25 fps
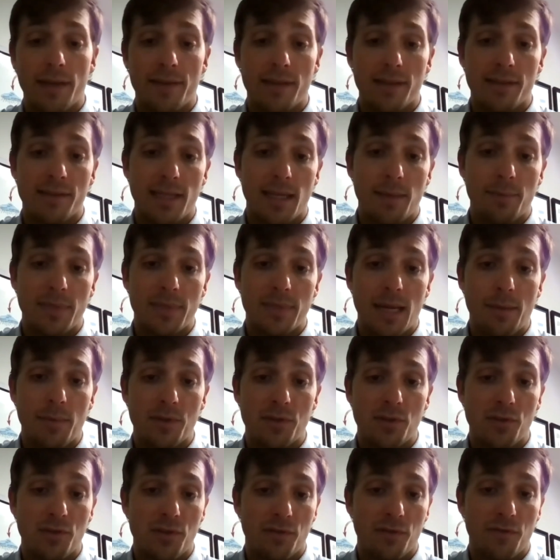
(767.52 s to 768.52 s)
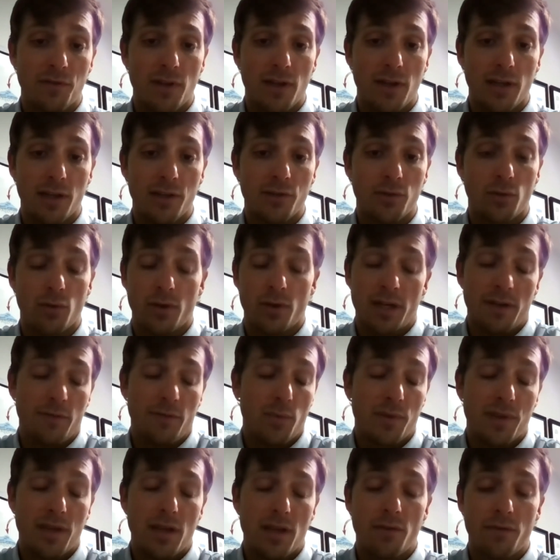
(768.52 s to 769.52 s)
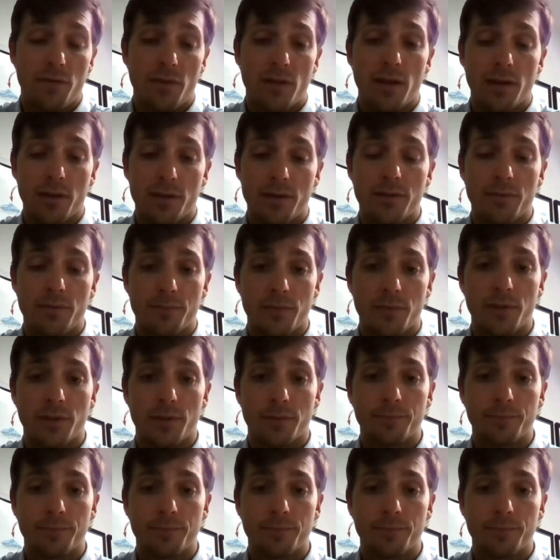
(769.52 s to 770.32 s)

the same time as using flux or even without flux. So.